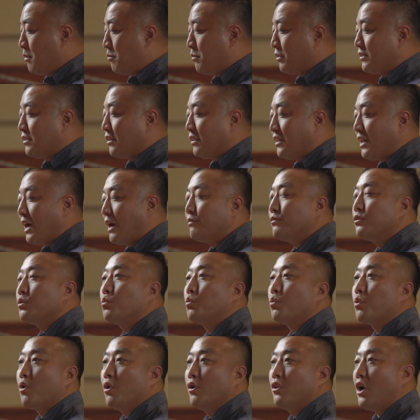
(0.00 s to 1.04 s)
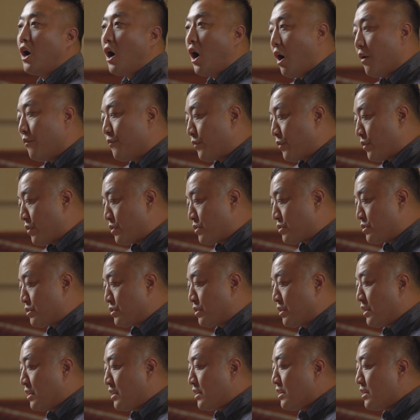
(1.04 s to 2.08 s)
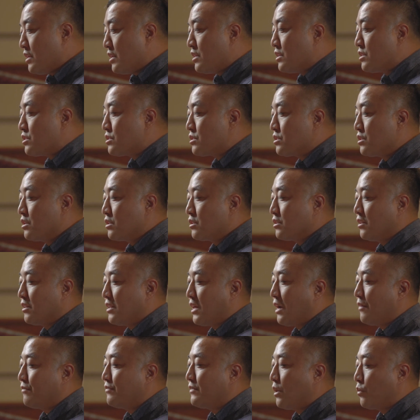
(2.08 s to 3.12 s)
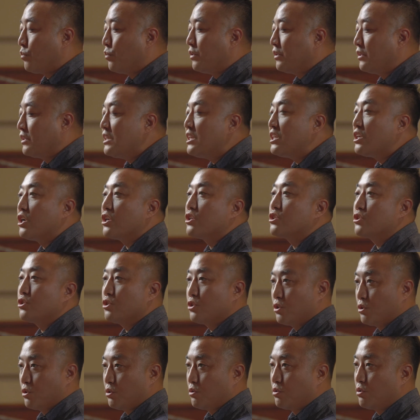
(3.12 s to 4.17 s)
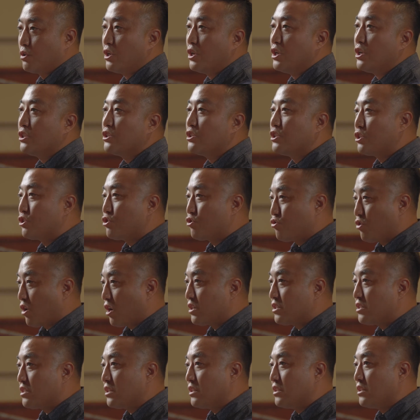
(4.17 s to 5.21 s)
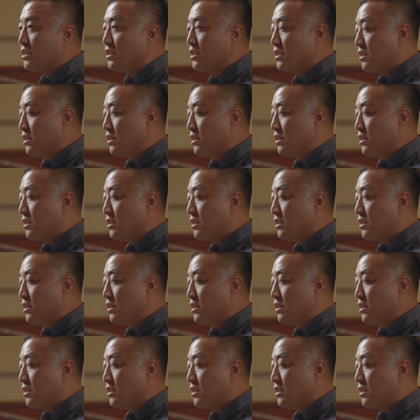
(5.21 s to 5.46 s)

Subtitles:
but the life the world offers is the life that will lead us to destruction.